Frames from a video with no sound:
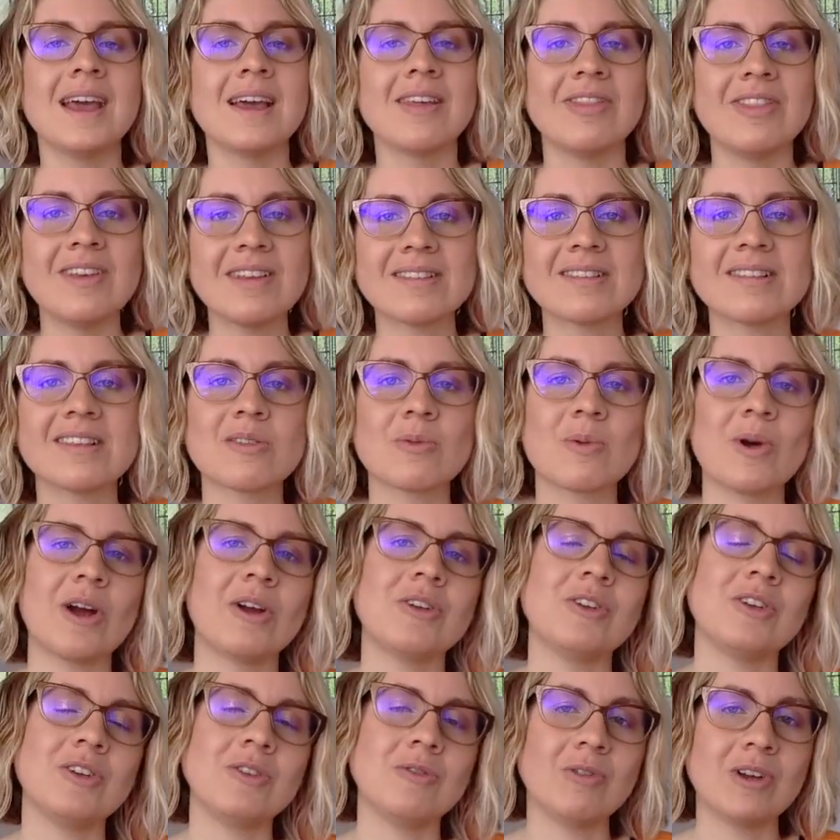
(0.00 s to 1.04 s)
This is where
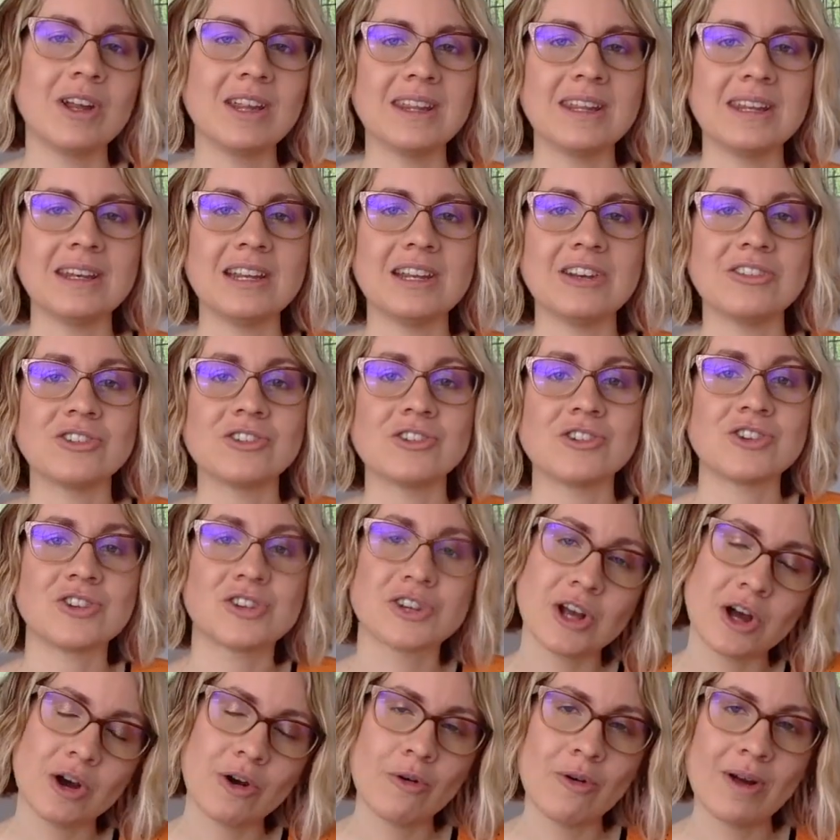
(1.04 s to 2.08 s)
you really need to
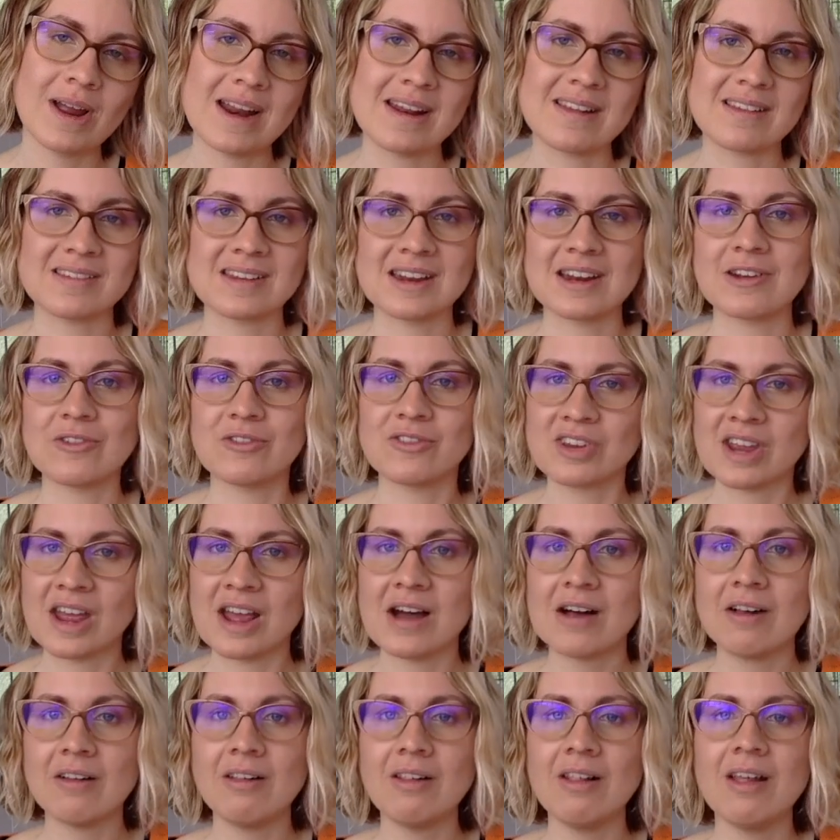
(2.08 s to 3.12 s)
show instead of
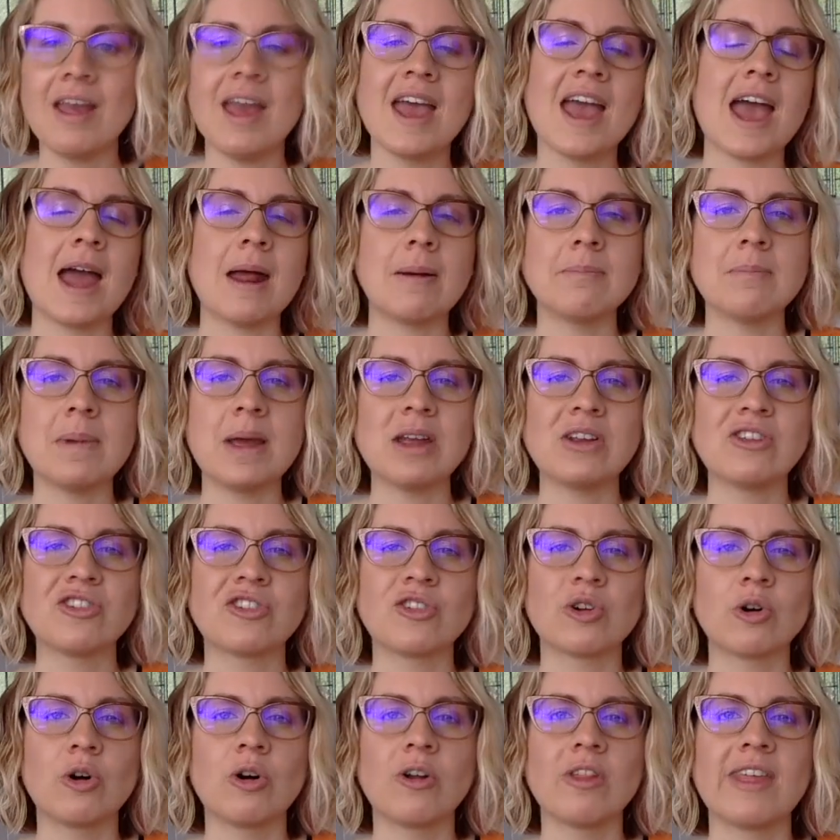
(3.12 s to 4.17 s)
tell and make
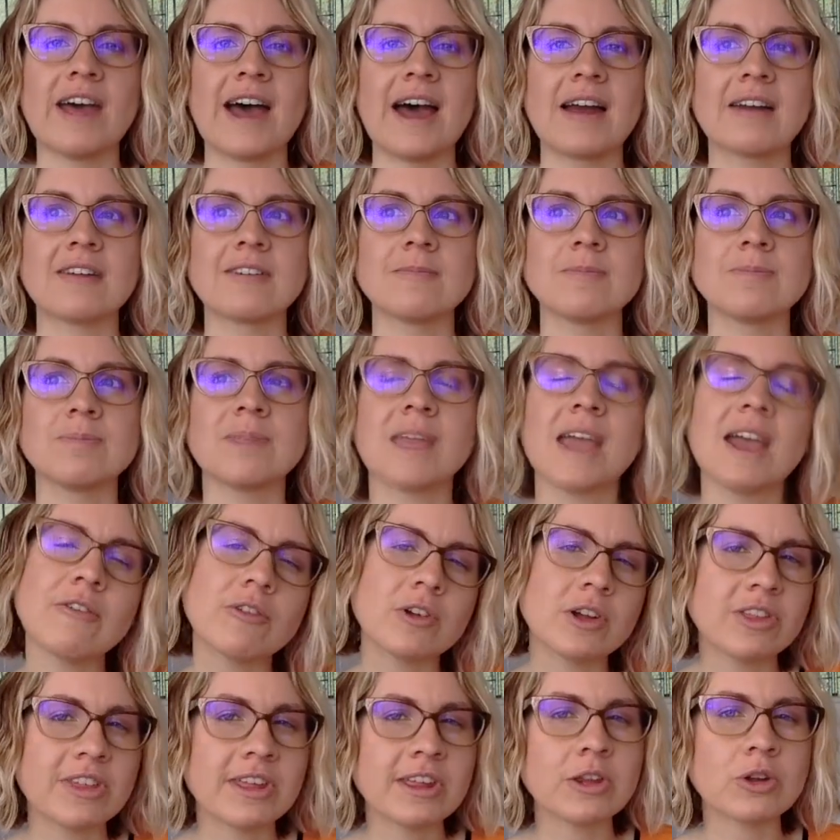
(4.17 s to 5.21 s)
sure that
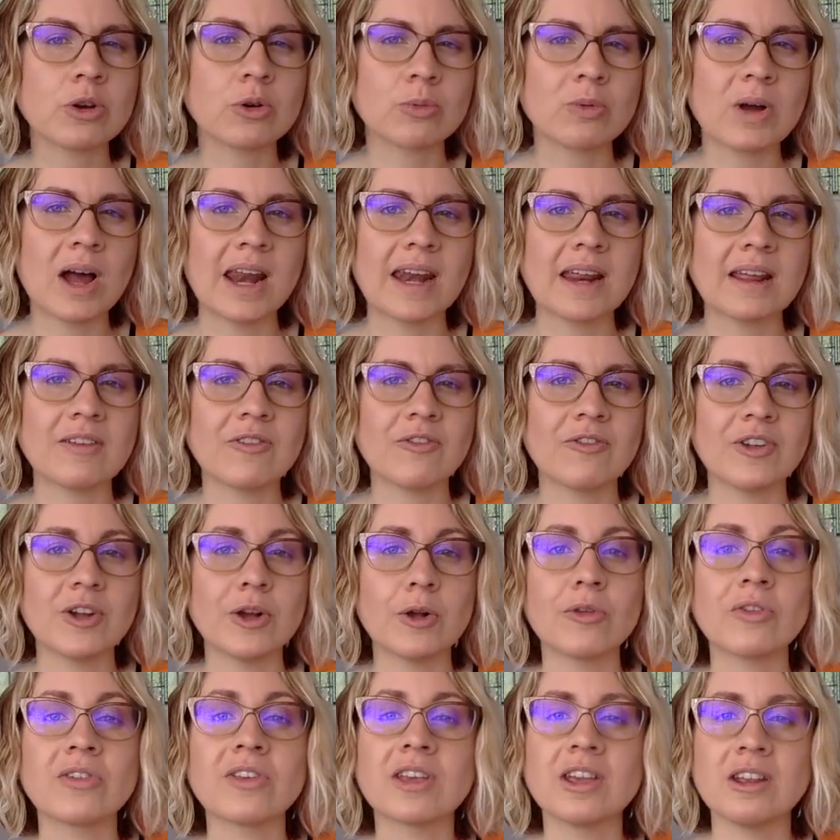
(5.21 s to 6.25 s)
everything you're writing
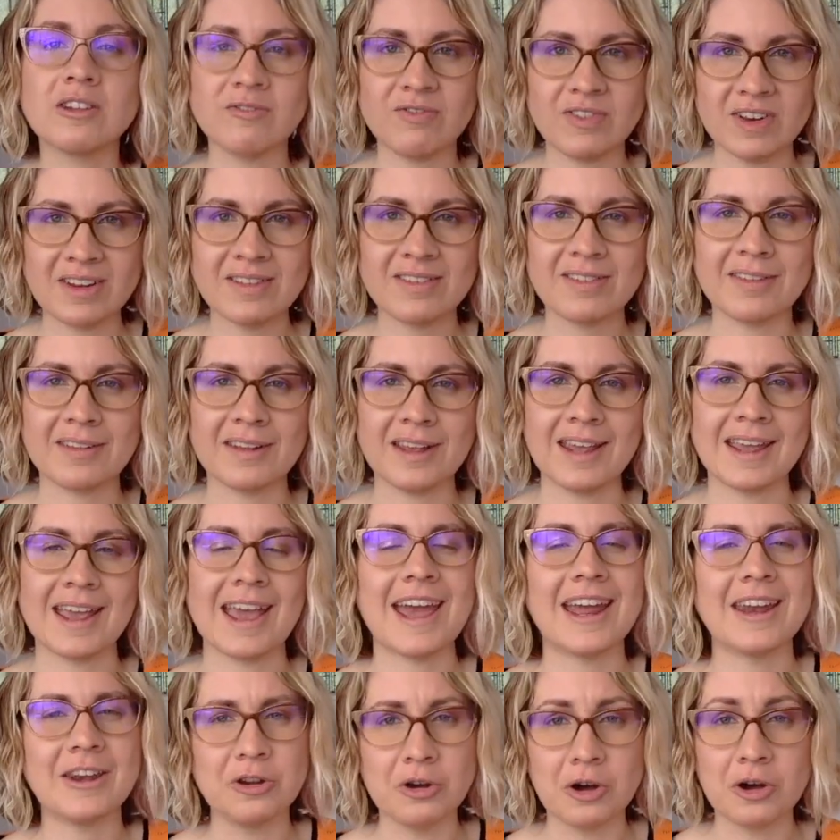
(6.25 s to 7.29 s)
feels convincing
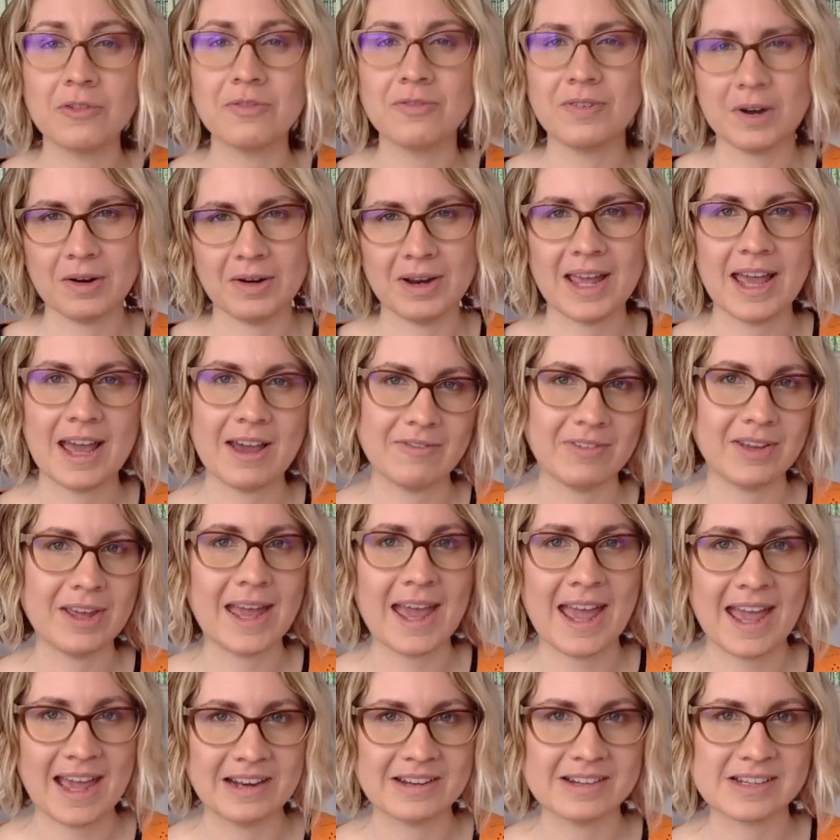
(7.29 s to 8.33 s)
and not very
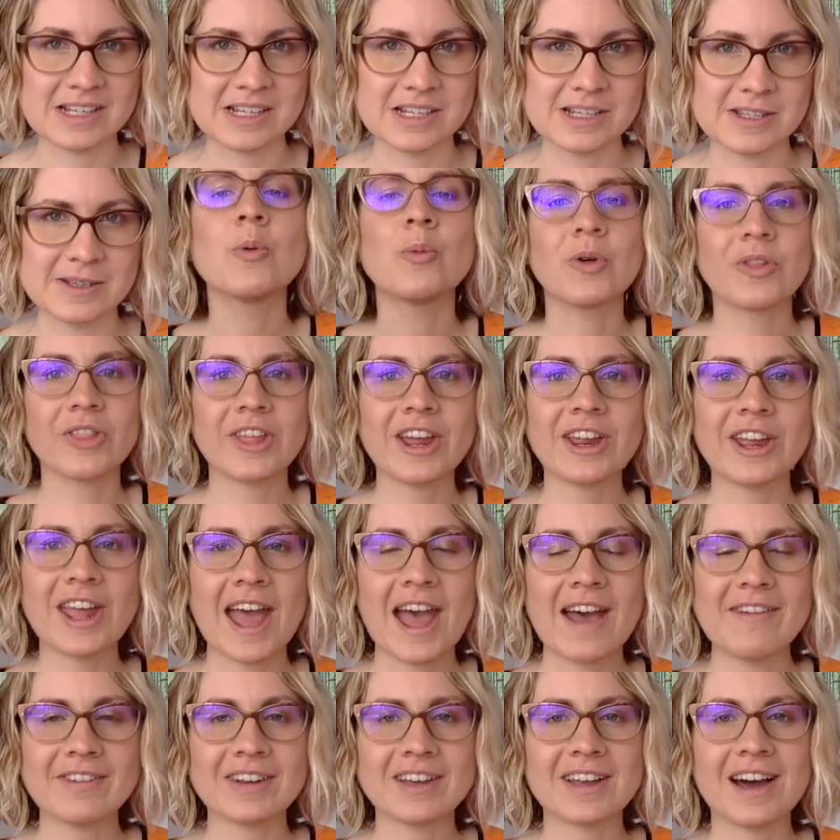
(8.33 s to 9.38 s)
heavy-handed. Well, there you
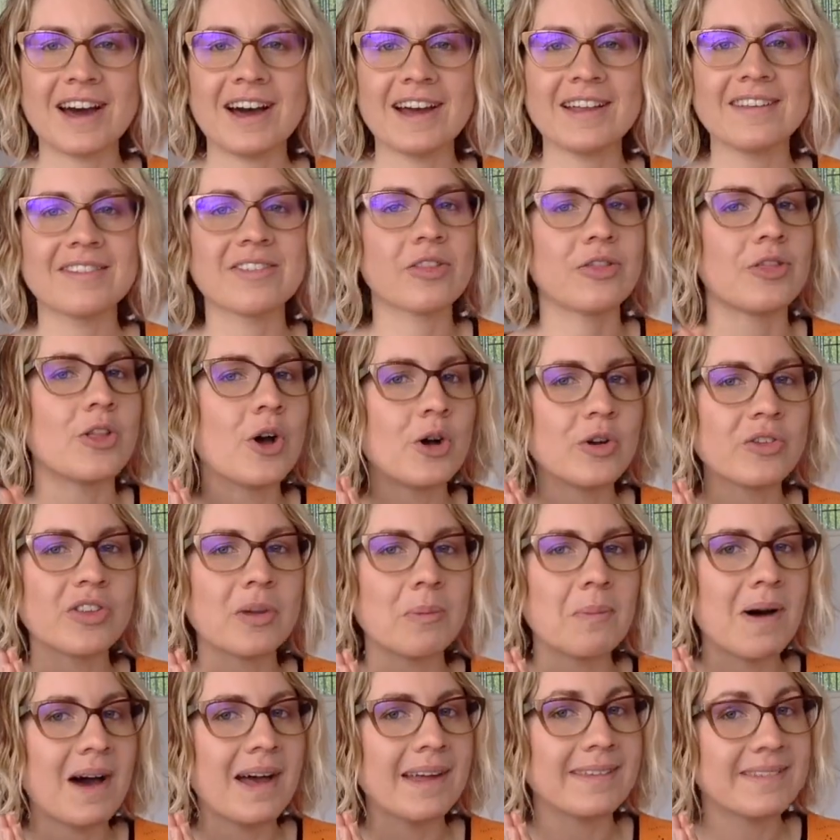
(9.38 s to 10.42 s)
have it, guys. Those are
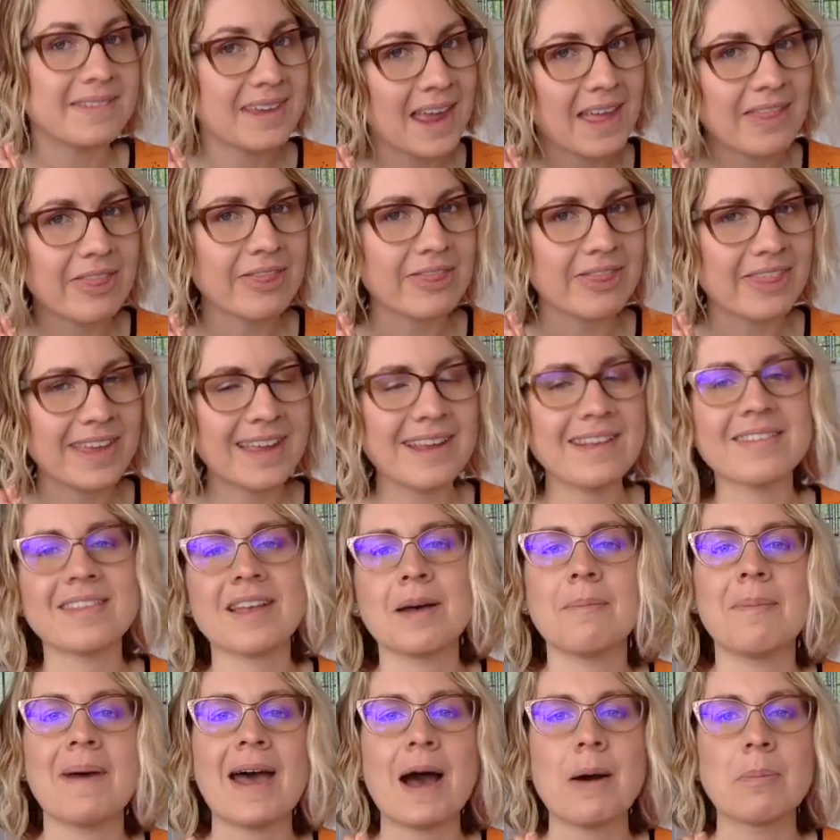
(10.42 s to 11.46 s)
my 10 things
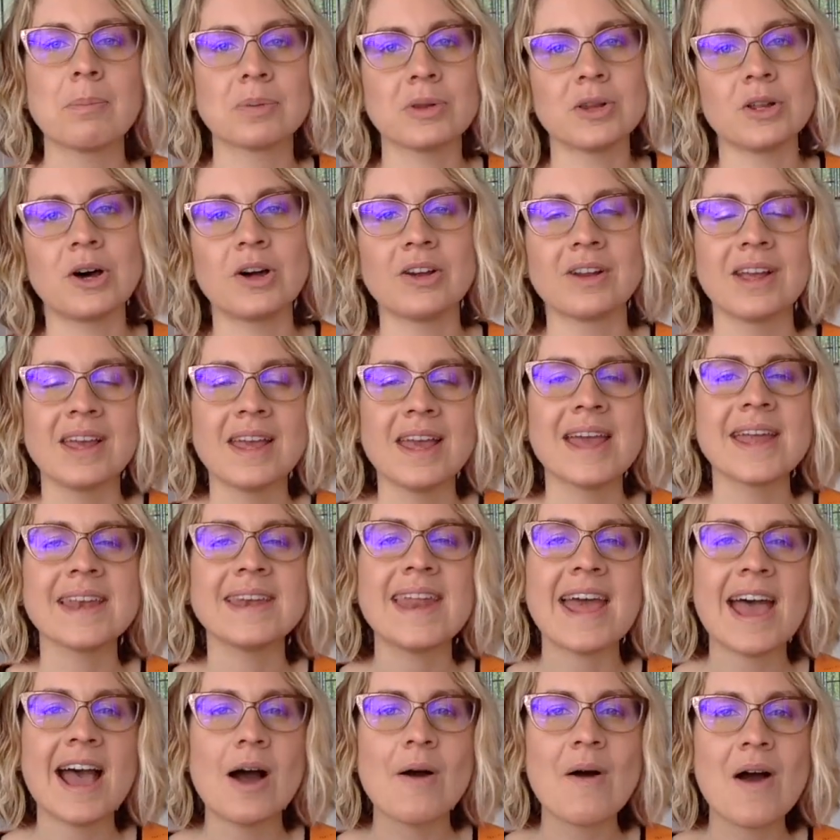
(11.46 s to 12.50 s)
about plot.
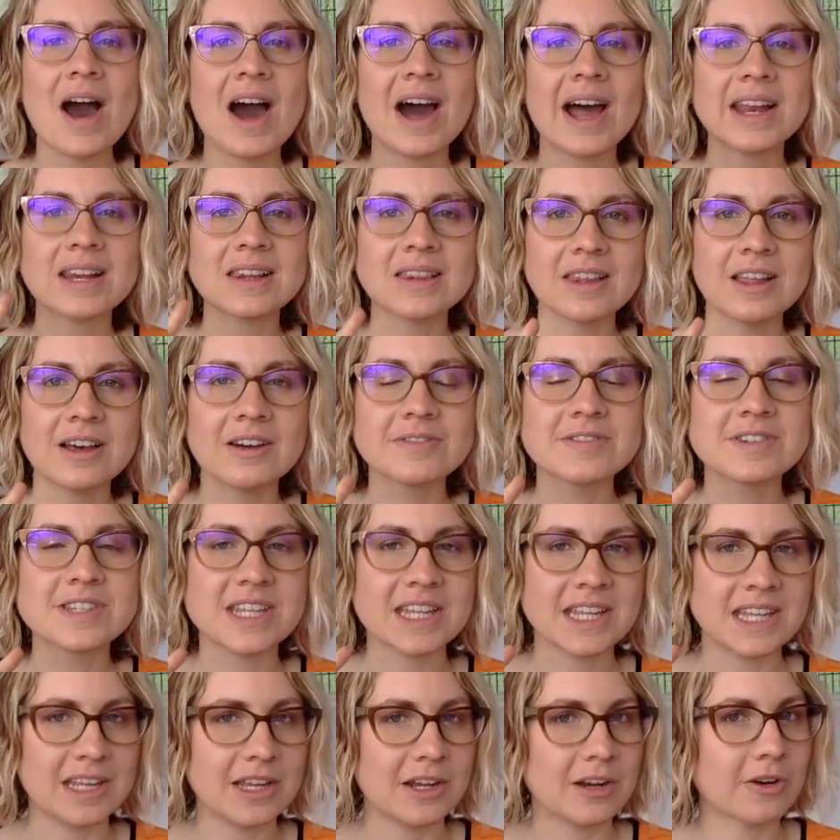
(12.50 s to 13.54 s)
Now, I'd love
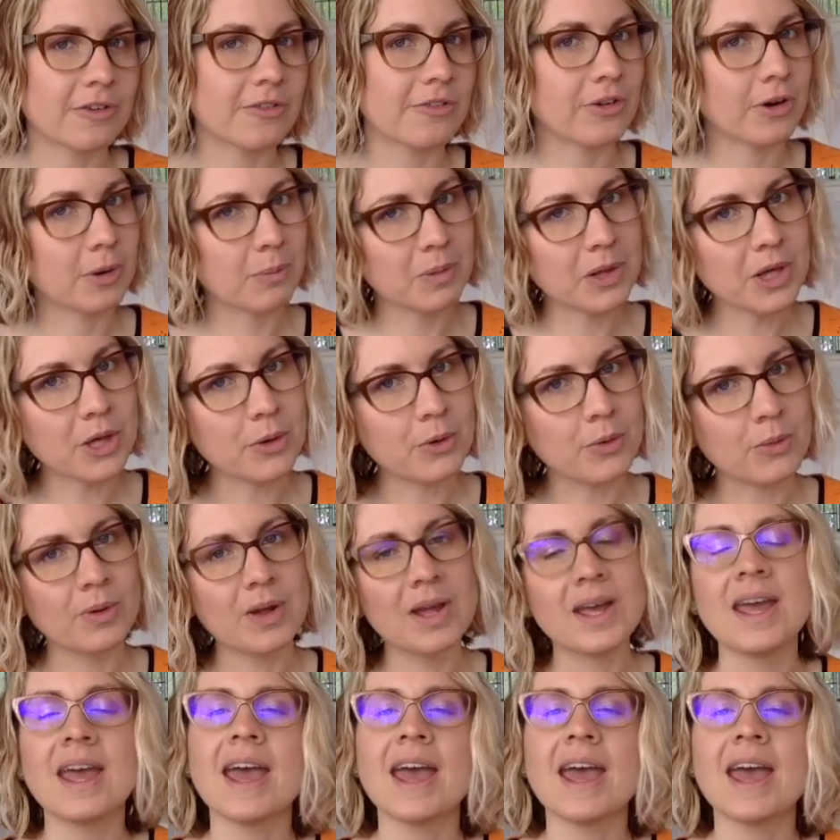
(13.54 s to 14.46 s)
to hear from you.